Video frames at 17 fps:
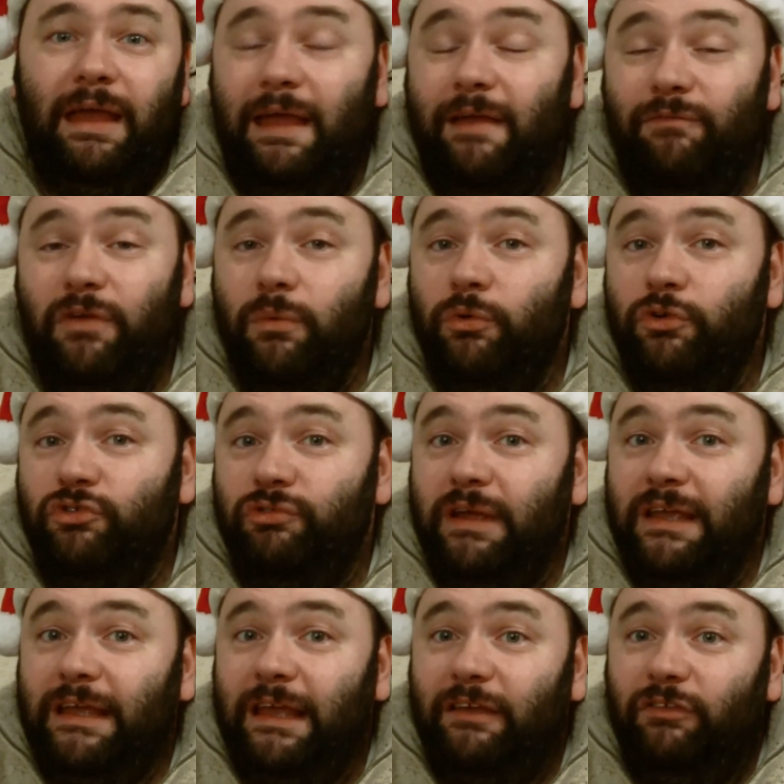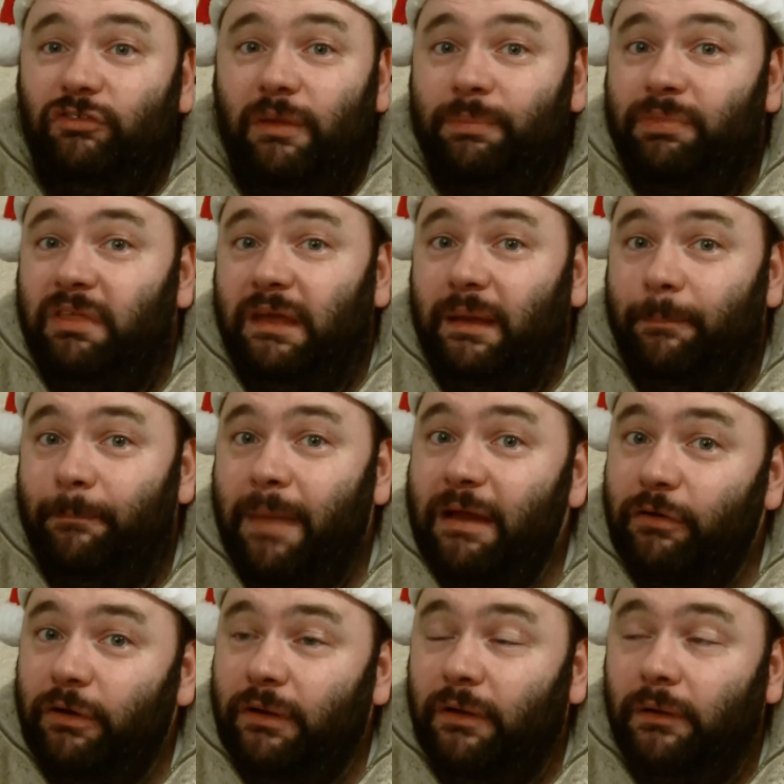If you were drinking something
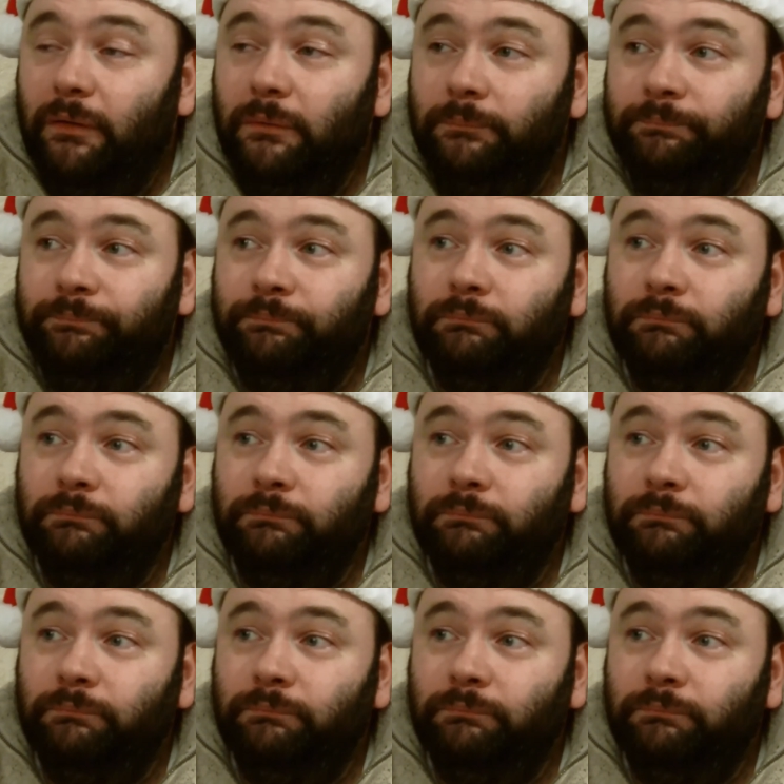American,